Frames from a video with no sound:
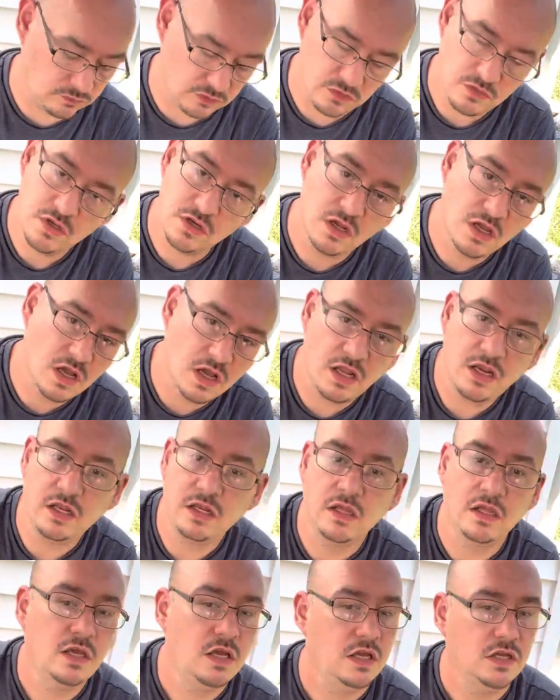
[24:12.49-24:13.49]
You can cut it
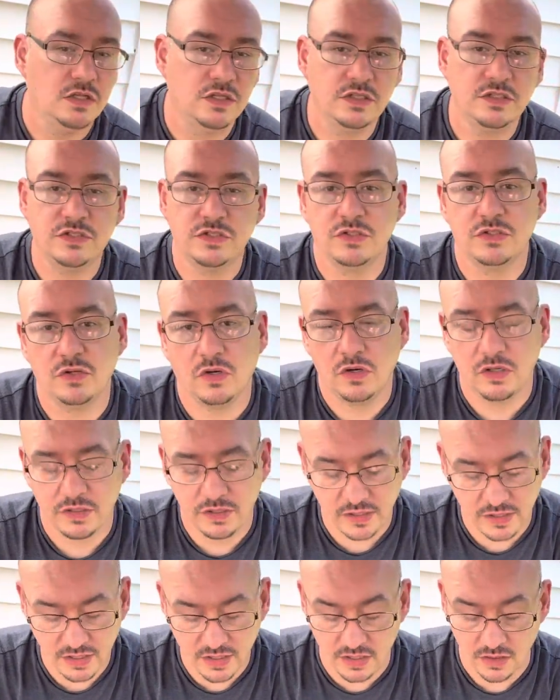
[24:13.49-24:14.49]
and start it
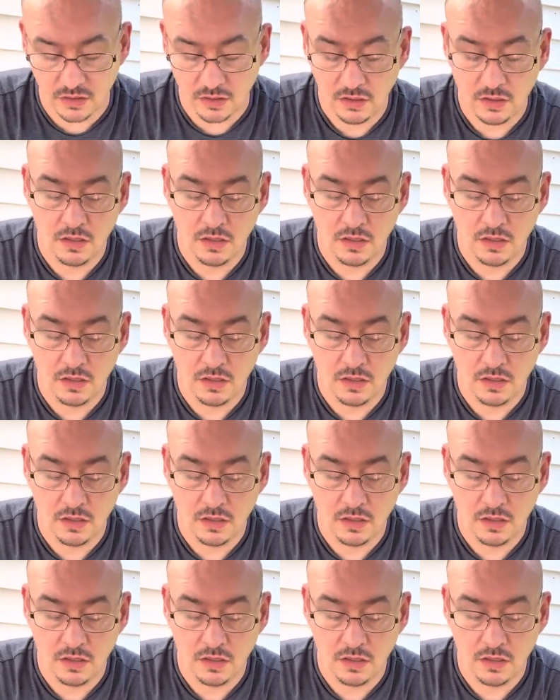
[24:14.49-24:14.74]
again.